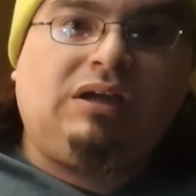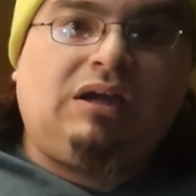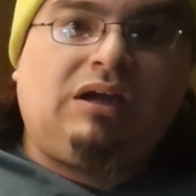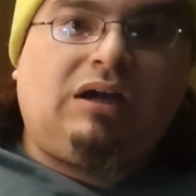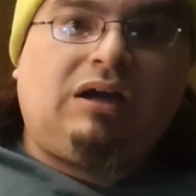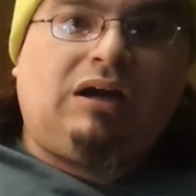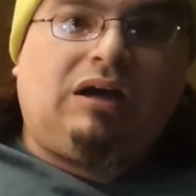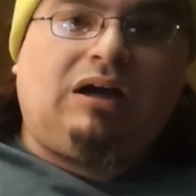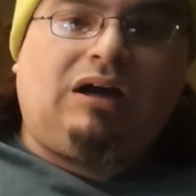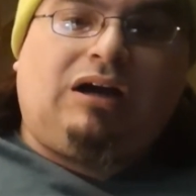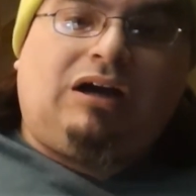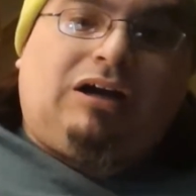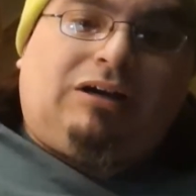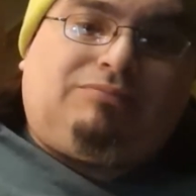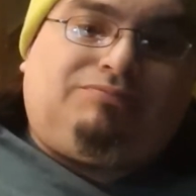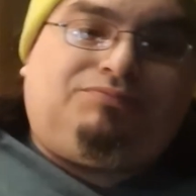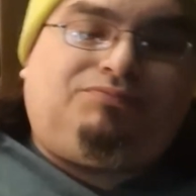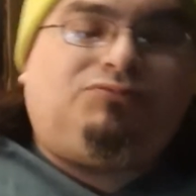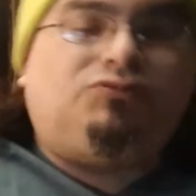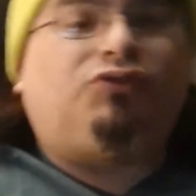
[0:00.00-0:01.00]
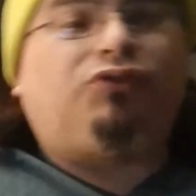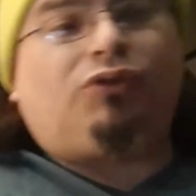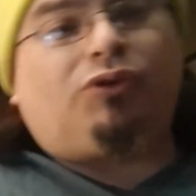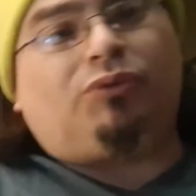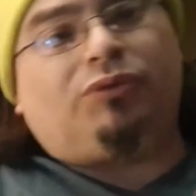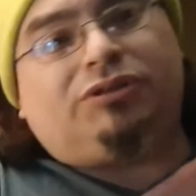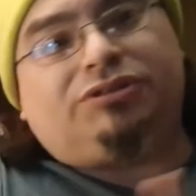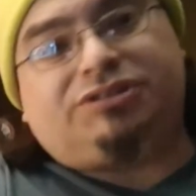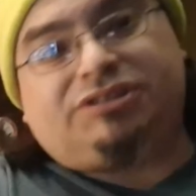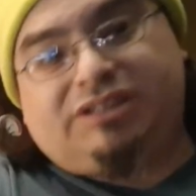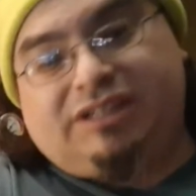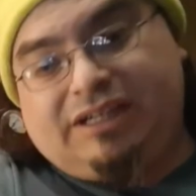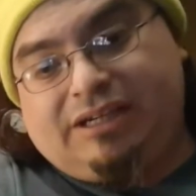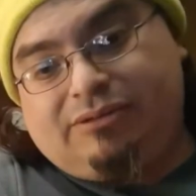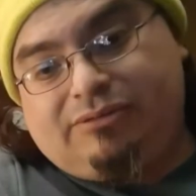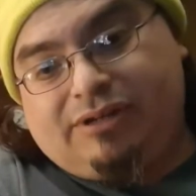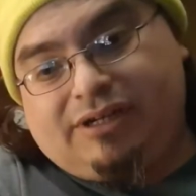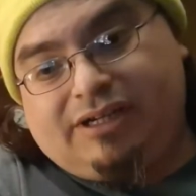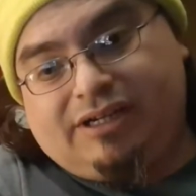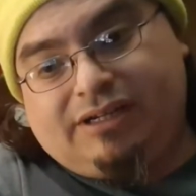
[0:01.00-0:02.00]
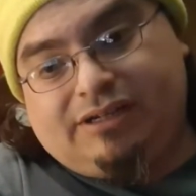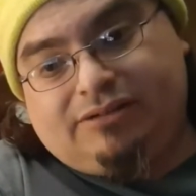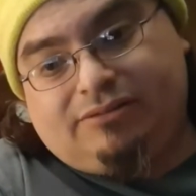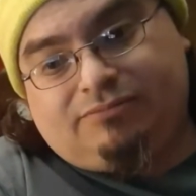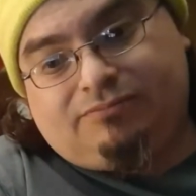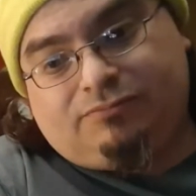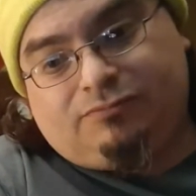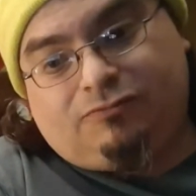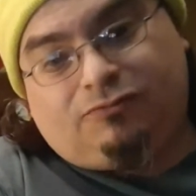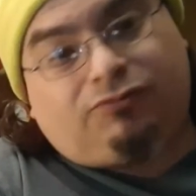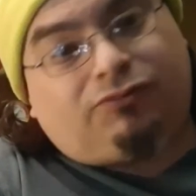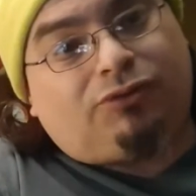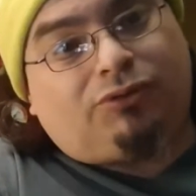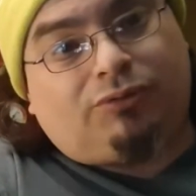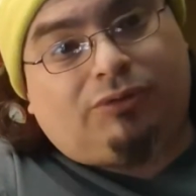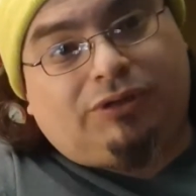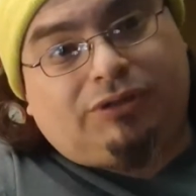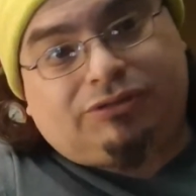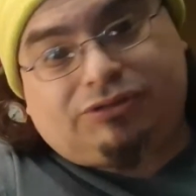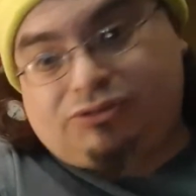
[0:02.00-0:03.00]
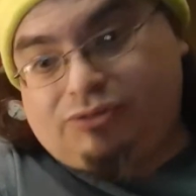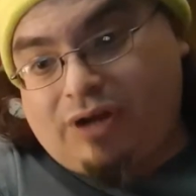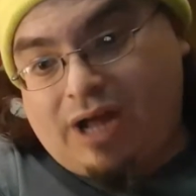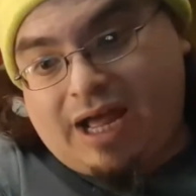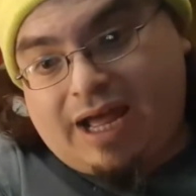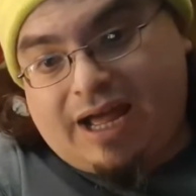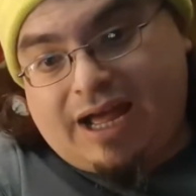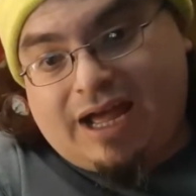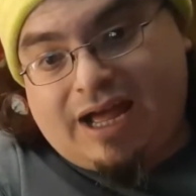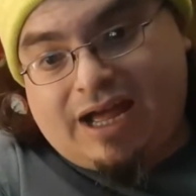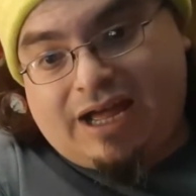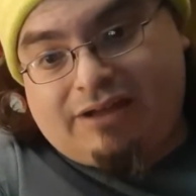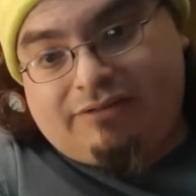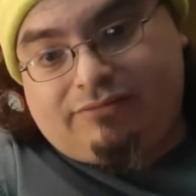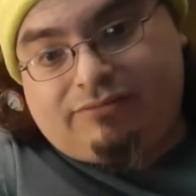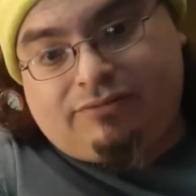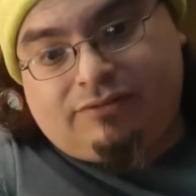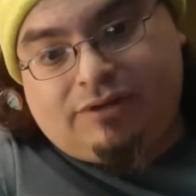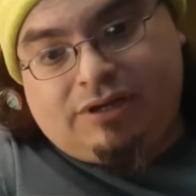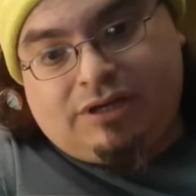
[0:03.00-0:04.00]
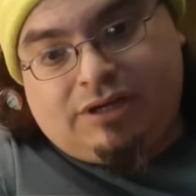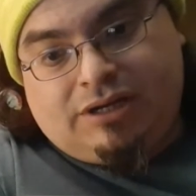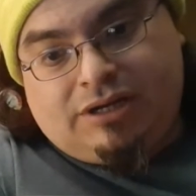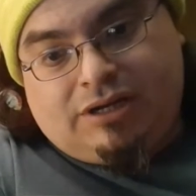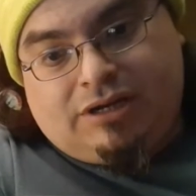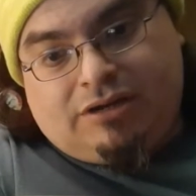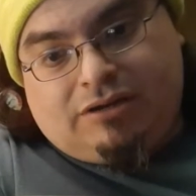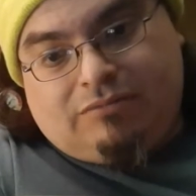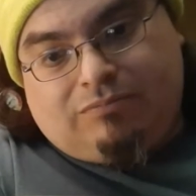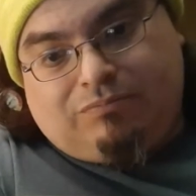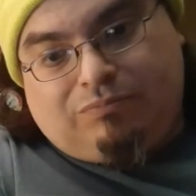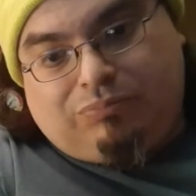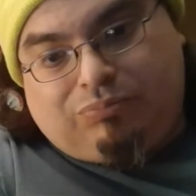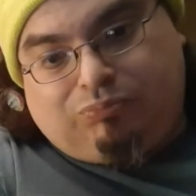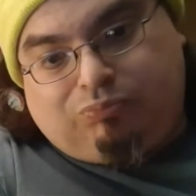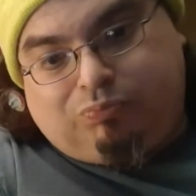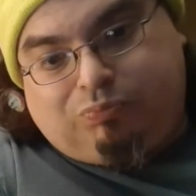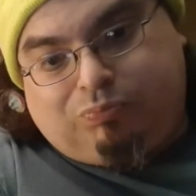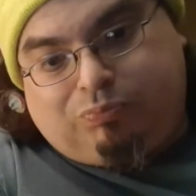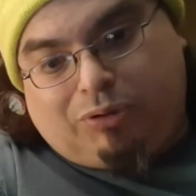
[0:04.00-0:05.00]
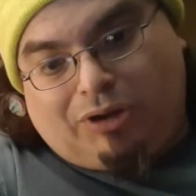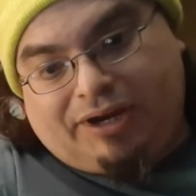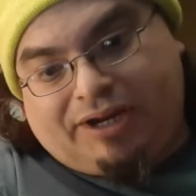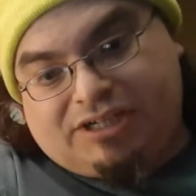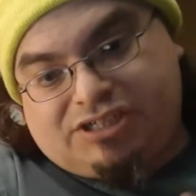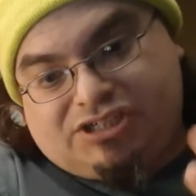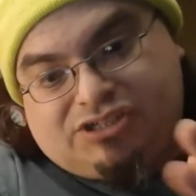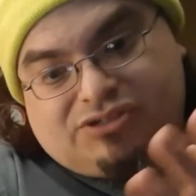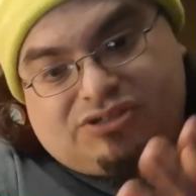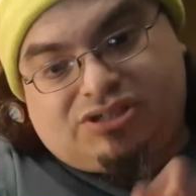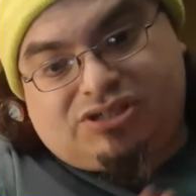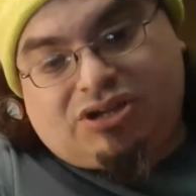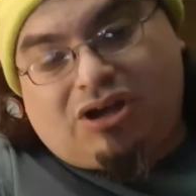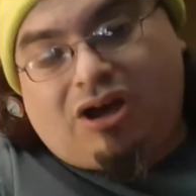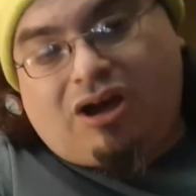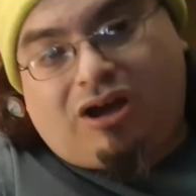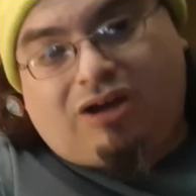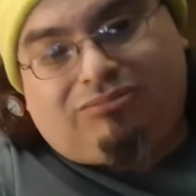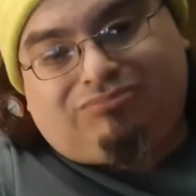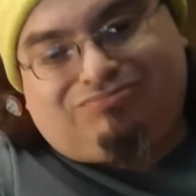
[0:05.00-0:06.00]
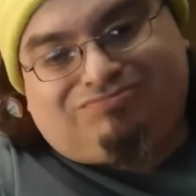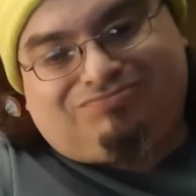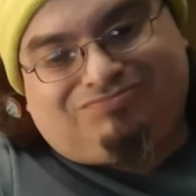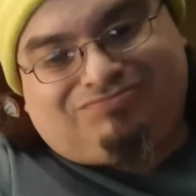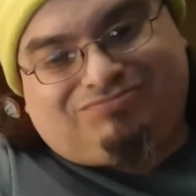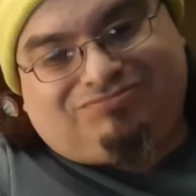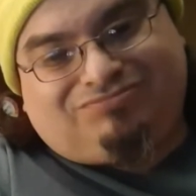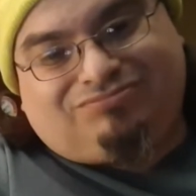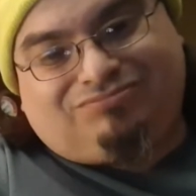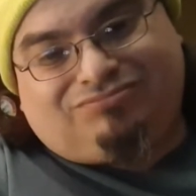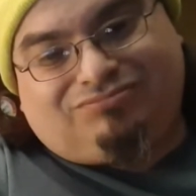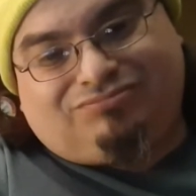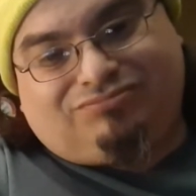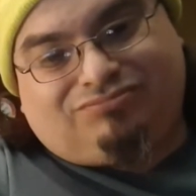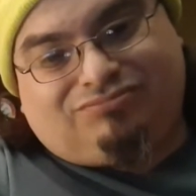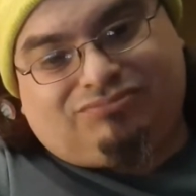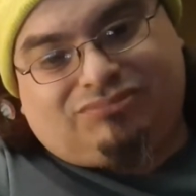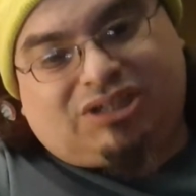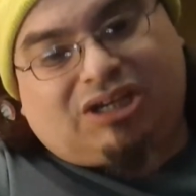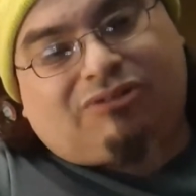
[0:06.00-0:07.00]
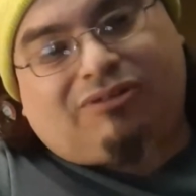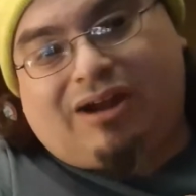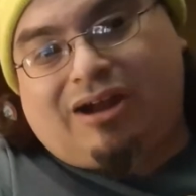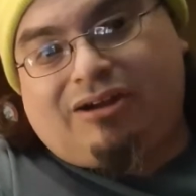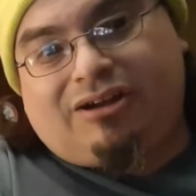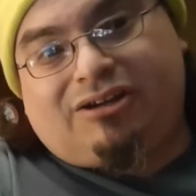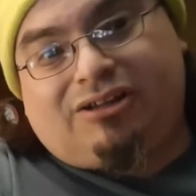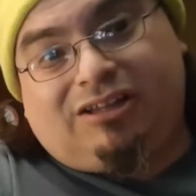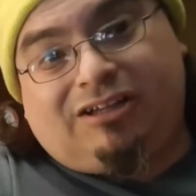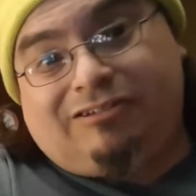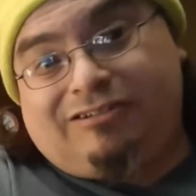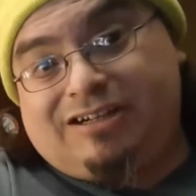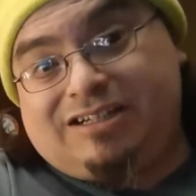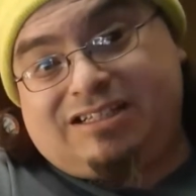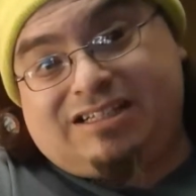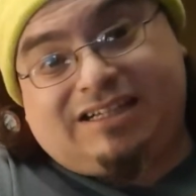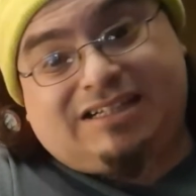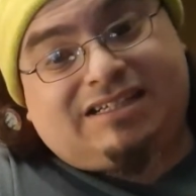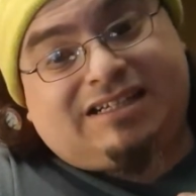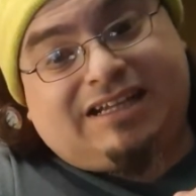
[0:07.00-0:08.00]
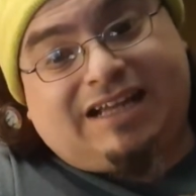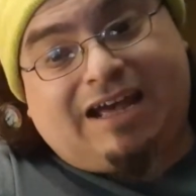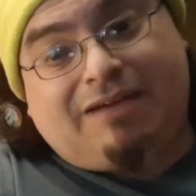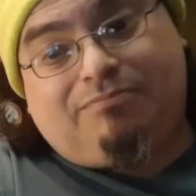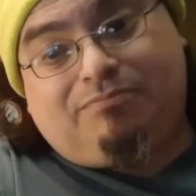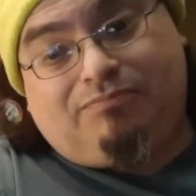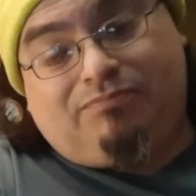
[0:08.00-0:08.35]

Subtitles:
4-wheel steering, 4-wheel drive. But as you saw, the ground clearance isn't that